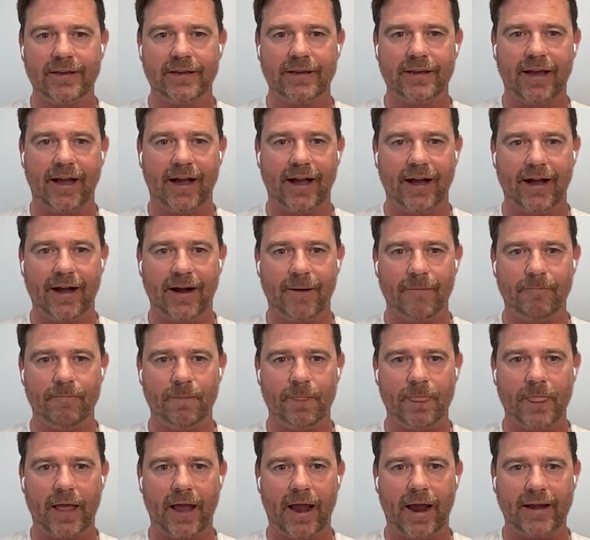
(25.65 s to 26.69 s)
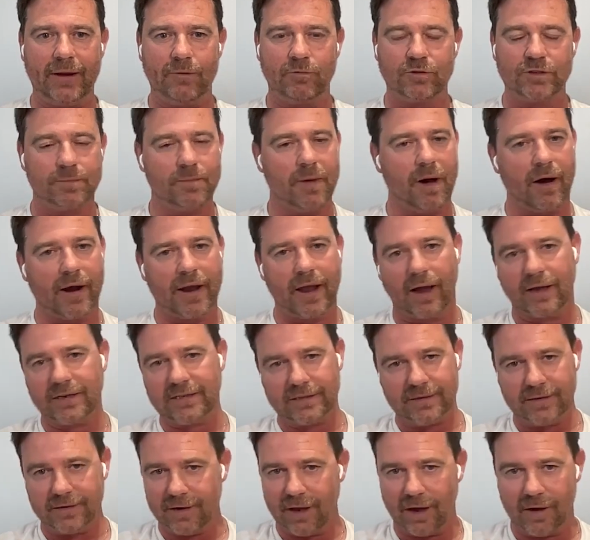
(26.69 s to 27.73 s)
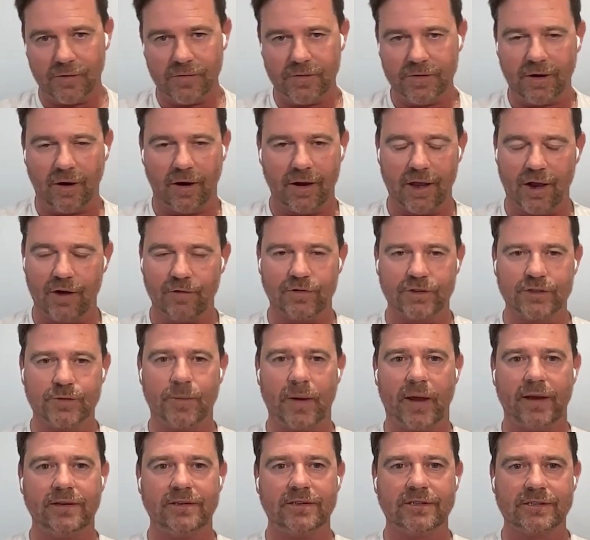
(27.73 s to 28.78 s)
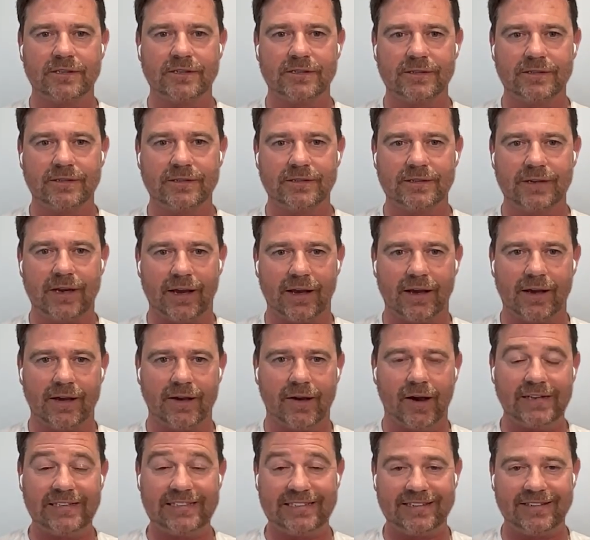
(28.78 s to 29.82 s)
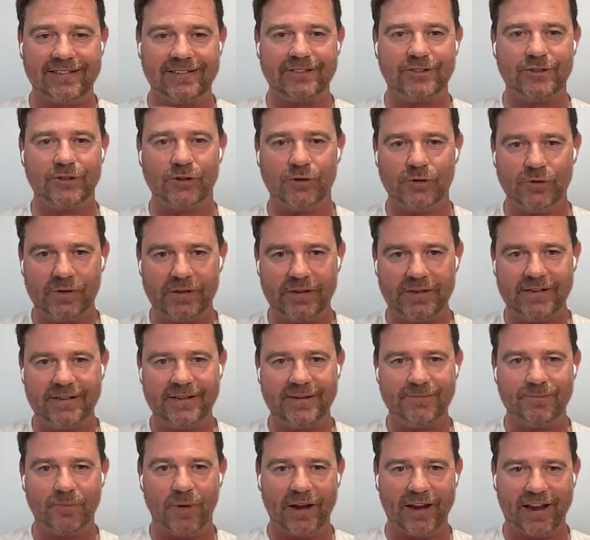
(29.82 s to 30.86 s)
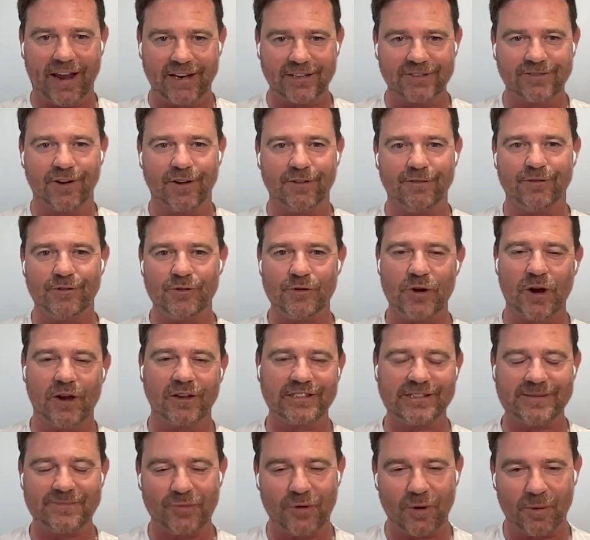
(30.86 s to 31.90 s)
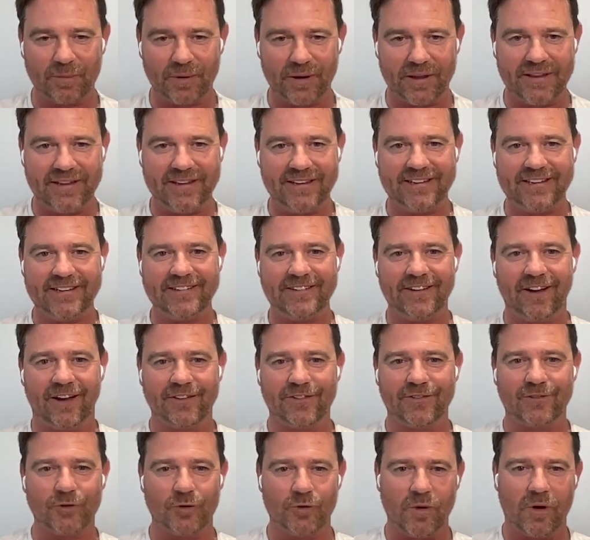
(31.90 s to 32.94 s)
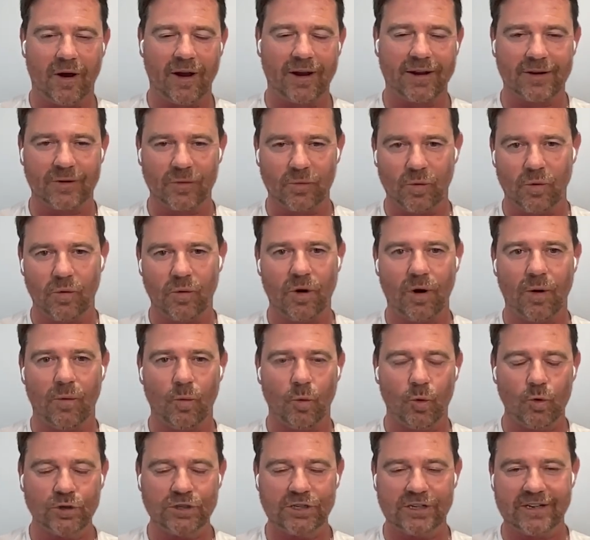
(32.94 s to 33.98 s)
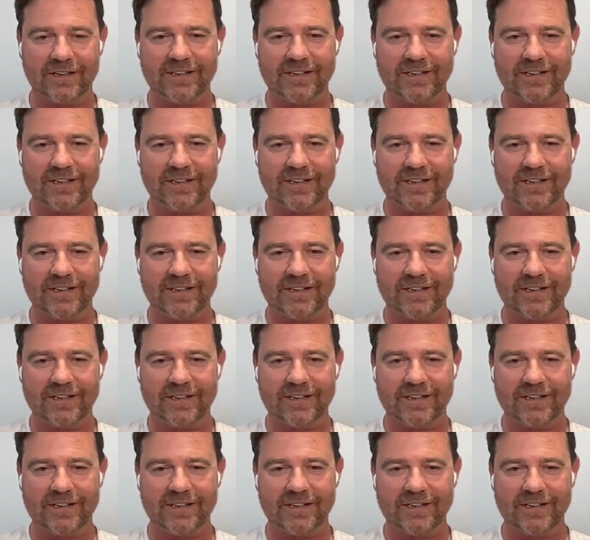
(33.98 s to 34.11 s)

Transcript: Um, and it was a market I didn't know. I overspent. Uh, I didn't do my cash flow forecasting properly. I thought I could walk on water.